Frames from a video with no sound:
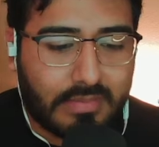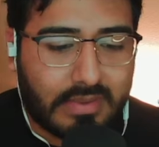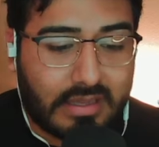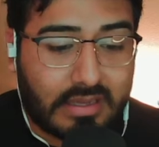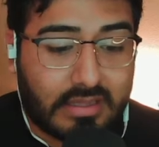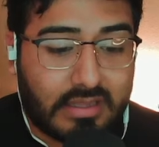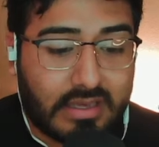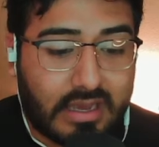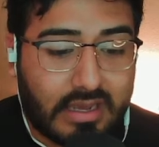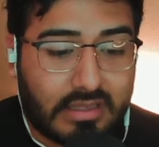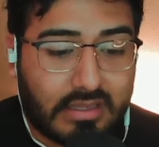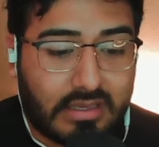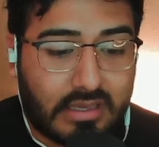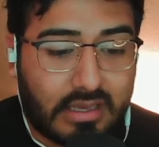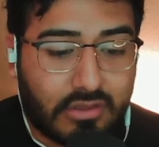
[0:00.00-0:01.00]

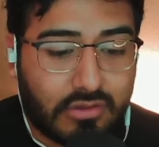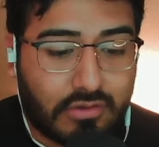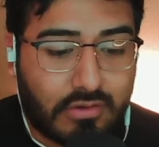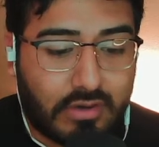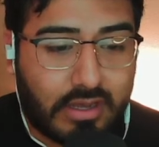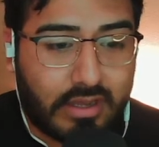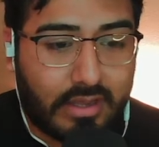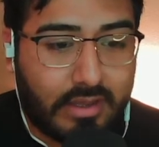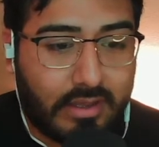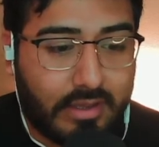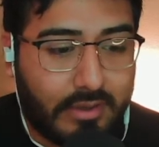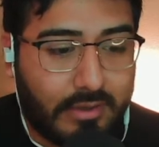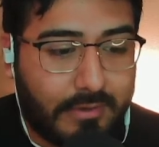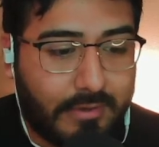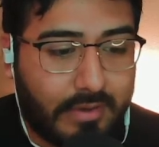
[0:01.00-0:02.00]
exactly yesterday.
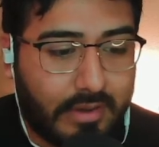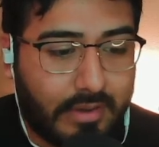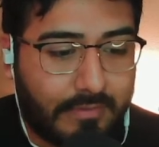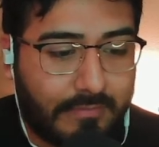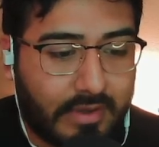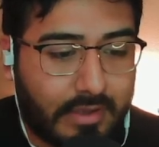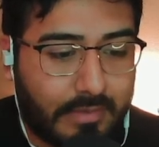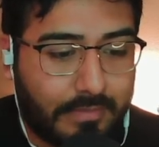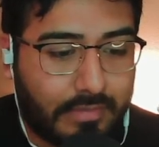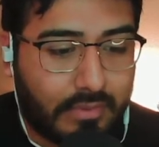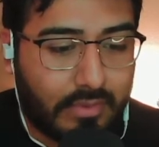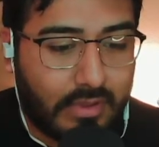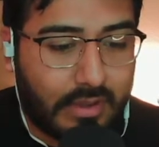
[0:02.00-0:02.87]
If I could pull